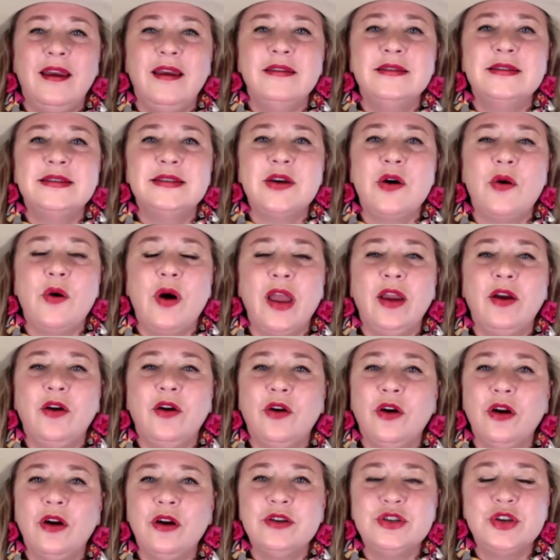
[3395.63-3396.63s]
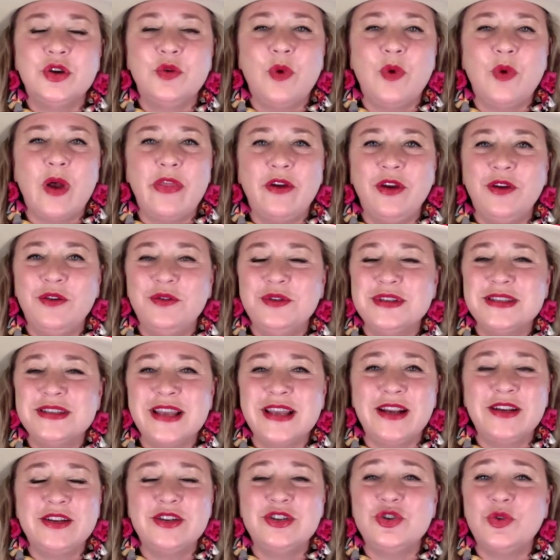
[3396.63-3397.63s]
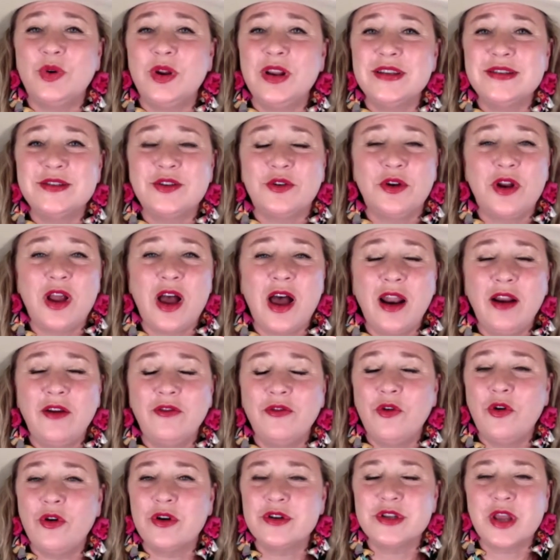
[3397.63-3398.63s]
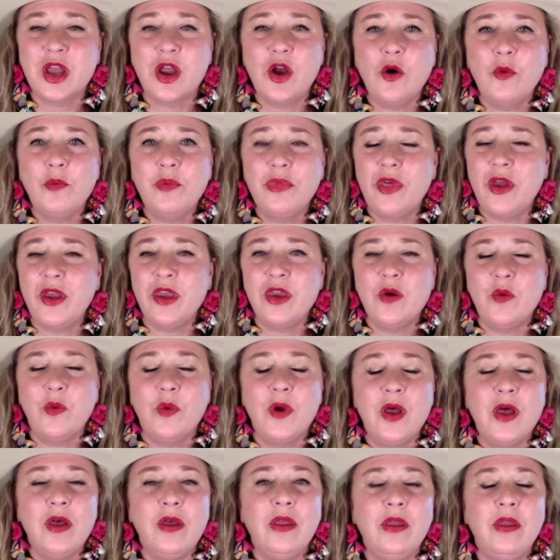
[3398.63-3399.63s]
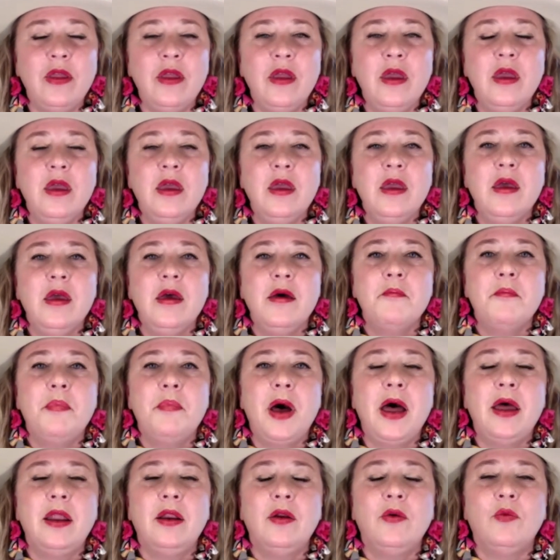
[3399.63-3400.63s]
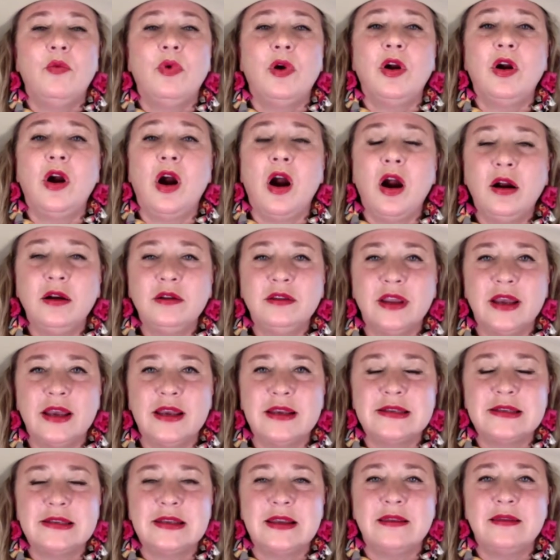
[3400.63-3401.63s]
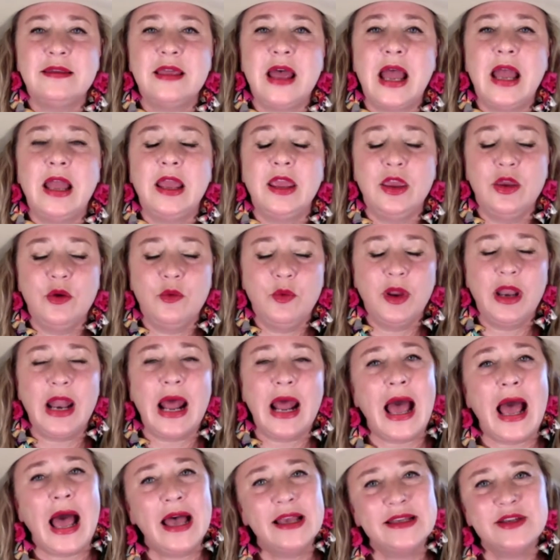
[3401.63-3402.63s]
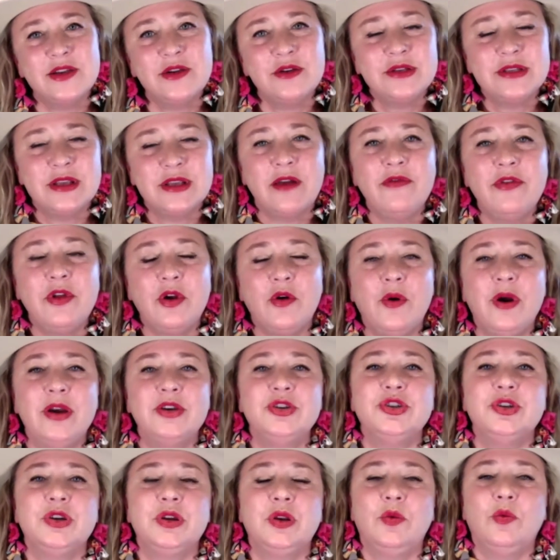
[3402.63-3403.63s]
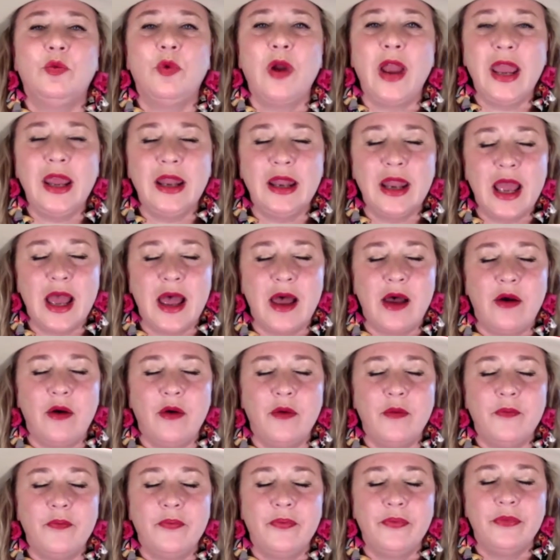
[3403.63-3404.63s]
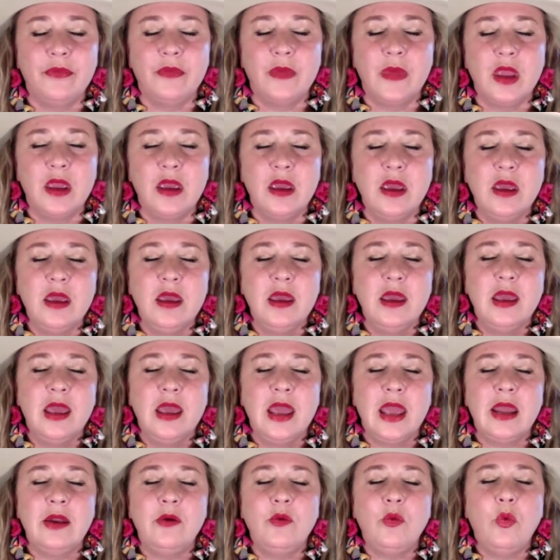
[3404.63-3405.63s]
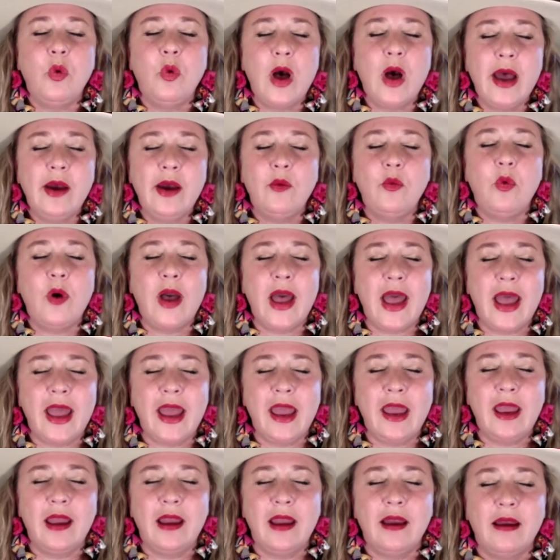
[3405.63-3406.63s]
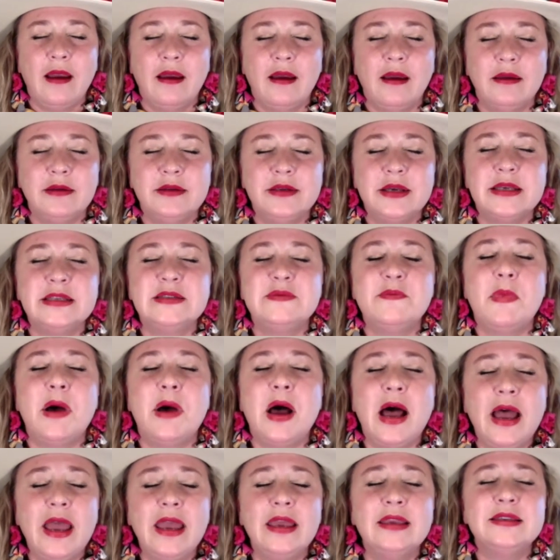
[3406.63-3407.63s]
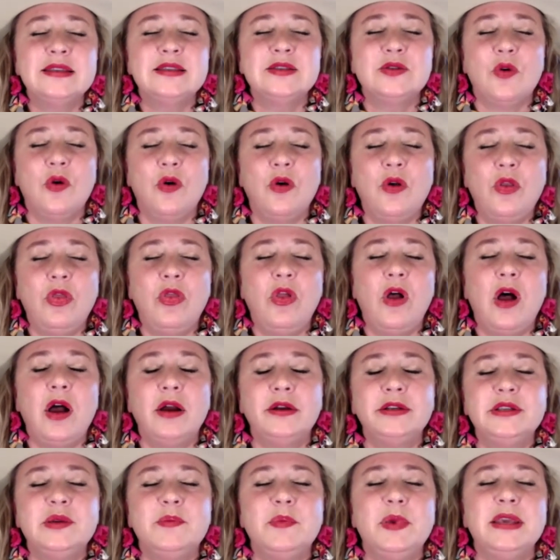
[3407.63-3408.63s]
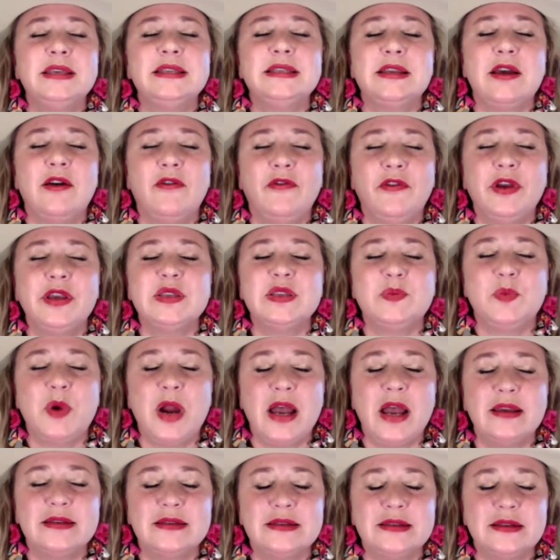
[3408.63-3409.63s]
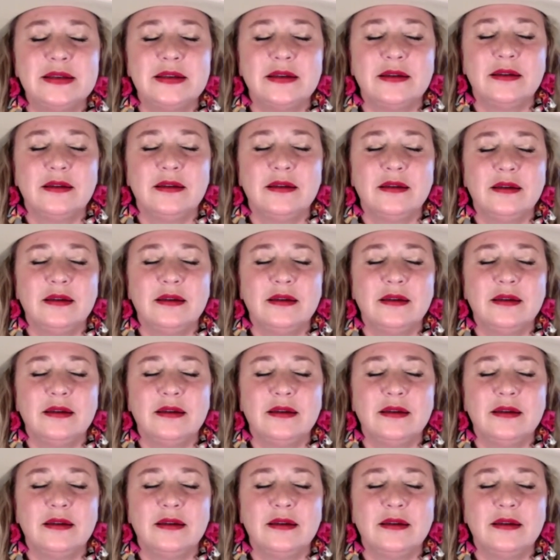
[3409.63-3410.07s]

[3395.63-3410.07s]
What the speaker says: And so I encourage you, whether you decide to join us or not, of course, I hope that you will. But regardless, that you would ask yourself the question right now, in what way does my soul long to be self-expressed?